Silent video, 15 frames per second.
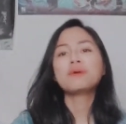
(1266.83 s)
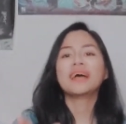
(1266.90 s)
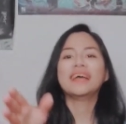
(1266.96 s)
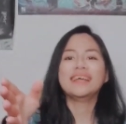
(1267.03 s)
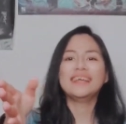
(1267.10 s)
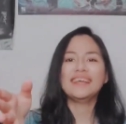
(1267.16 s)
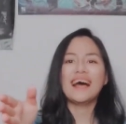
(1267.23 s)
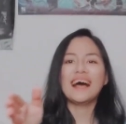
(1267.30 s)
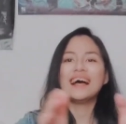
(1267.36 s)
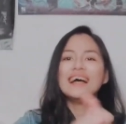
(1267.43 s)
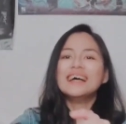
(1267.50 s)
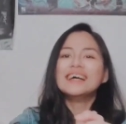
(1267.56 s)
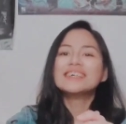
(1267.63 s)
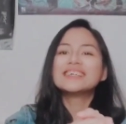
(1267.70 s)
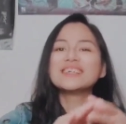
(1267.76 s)
But yeah,
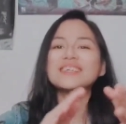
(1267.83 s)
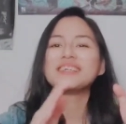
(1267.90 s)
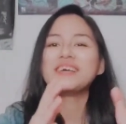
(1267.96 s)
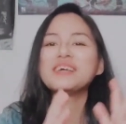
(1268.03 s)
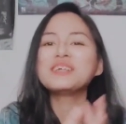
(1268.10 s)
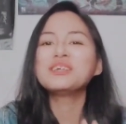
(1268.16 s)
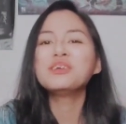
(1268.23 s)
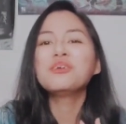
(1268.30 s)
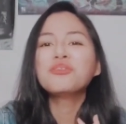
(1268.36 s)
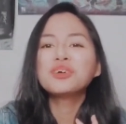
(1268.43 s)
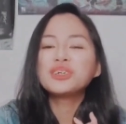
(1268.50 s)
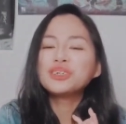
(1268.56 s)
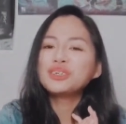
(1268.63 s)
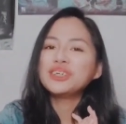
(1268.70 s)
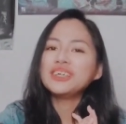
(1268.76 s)
so thank you
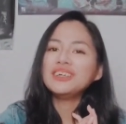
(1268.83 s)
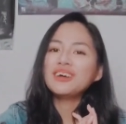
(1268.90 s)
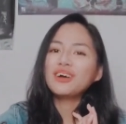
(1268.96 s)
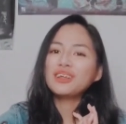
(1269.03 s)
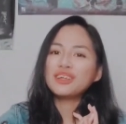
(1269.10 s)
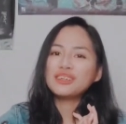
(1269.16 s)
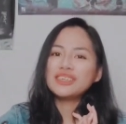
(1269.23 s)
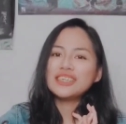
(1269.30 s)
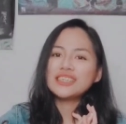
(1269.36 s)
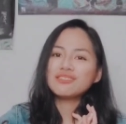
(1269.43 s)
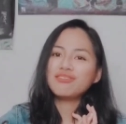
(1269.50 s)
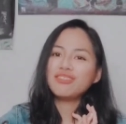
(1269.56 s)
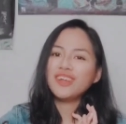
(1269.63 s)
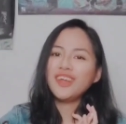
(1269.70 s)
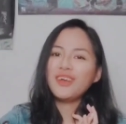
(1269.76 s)
for tuning in on
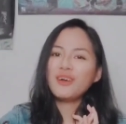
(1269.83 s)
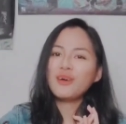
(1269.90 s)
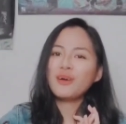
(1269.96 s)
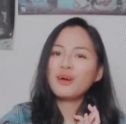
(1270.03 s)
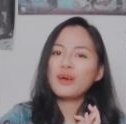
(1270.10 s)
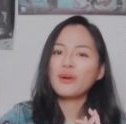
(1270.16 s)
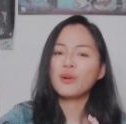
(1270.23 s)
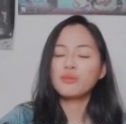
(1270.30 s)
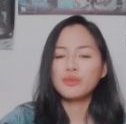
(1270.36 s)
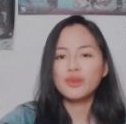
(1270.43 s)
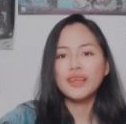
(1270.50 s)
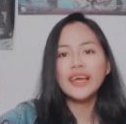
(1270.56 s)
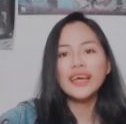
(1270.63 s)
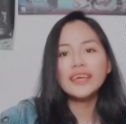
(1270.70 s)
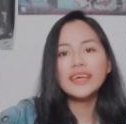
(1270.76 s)
this video. I hope
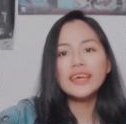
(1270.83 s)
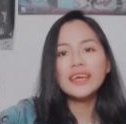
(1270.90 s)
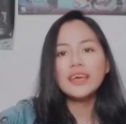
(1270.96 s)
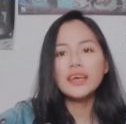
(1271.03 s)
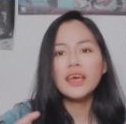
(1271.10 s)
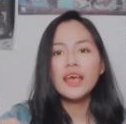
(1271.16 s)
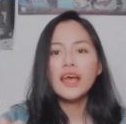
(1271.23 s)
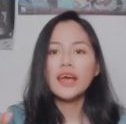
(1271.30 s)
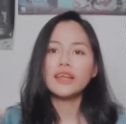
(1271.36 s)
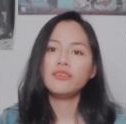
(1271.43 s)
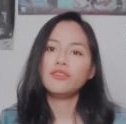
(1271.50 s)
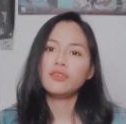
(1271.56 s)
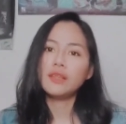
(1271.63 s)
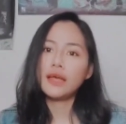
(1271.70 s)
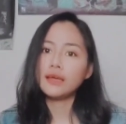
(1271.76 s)
you like it,
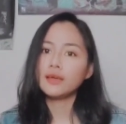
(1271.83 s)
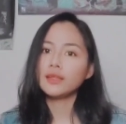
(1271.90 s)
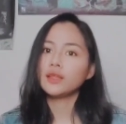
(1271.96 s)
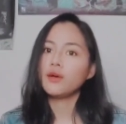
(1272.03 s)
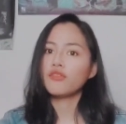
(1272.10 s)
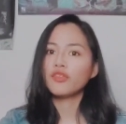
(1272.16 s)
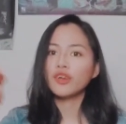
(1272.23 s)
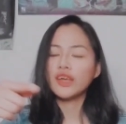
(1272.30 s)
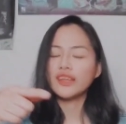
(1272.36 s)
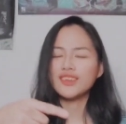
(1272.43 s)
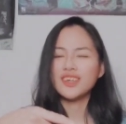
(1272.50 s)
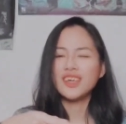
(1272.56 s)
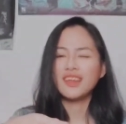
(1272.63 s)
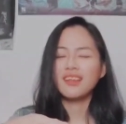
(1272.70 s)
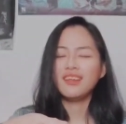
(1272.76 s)
and if you like it, don't
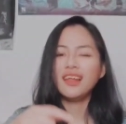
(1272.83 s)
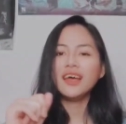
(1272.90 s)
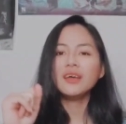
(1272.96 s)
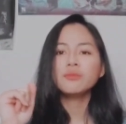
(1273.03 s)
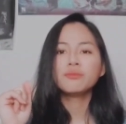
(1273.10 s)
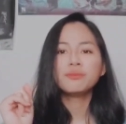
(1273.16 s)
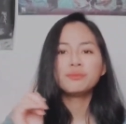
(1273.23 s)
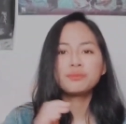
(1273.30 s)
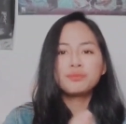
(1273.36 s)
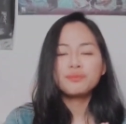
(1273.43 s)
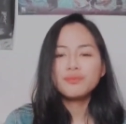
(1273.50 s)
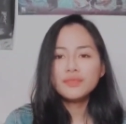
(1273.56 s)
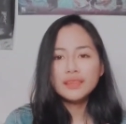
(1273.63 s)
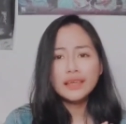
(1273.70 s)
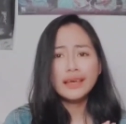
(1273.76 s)
forget to hit like.
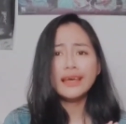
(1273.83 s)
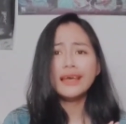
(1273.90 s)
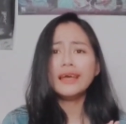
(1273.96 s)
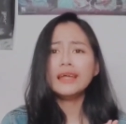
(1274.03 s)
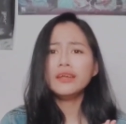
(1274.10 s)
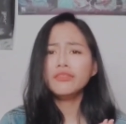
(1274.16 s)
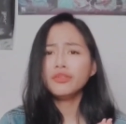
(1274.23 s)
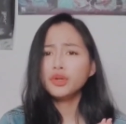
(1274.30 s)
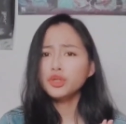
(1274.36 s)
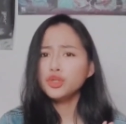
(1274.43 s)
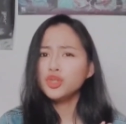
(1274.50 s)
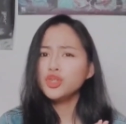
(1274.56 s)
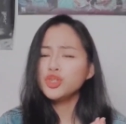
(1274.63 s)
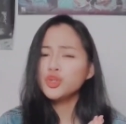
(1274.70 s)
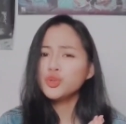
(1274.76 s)
And if you're
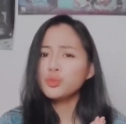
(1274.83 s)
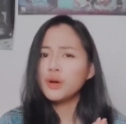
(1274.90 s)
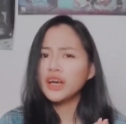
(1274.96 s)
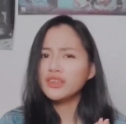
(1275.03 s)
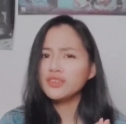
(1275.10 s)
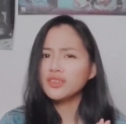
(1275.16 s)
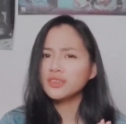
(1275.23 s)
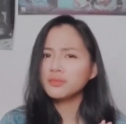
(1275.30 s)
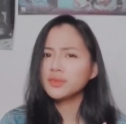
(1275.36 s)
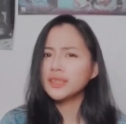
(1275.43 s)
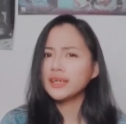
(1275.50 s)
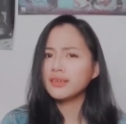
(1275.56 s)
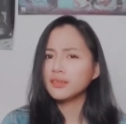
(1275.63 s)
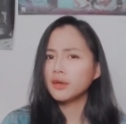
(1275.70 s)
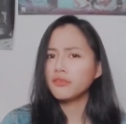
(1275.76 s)
new to my YouTube
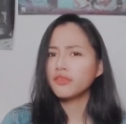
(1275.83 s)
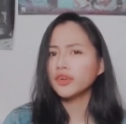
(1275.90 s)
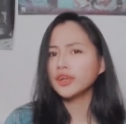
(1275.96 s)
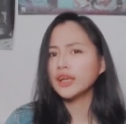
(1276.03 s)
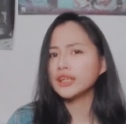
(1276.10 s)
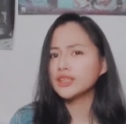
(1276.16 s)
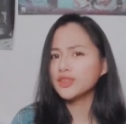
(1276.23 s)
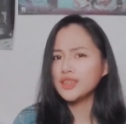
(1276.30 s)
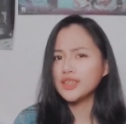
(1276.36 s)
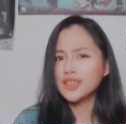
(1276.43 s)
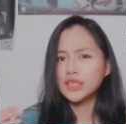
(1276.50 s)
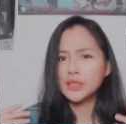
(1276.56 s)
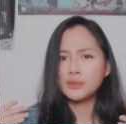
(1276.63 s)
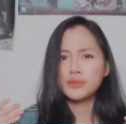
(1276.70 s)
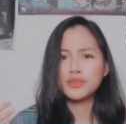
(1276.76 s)
channel, don't forget to
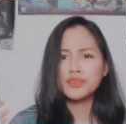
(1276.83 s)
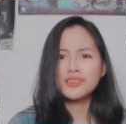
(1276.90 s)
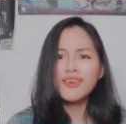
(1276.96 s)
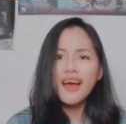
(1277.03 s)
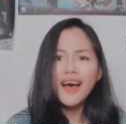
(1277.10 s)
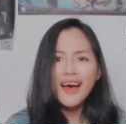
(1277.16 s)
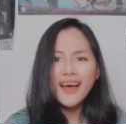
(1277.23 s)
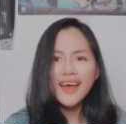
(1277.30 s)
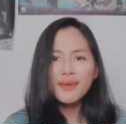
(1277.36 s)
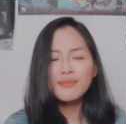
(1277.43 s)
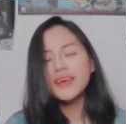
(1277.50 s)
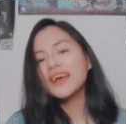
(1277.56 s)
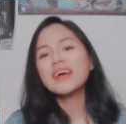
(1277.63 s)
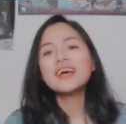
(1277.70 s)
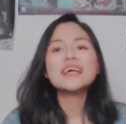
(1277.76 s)
hit
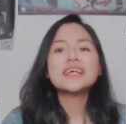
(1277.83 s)
subscribe.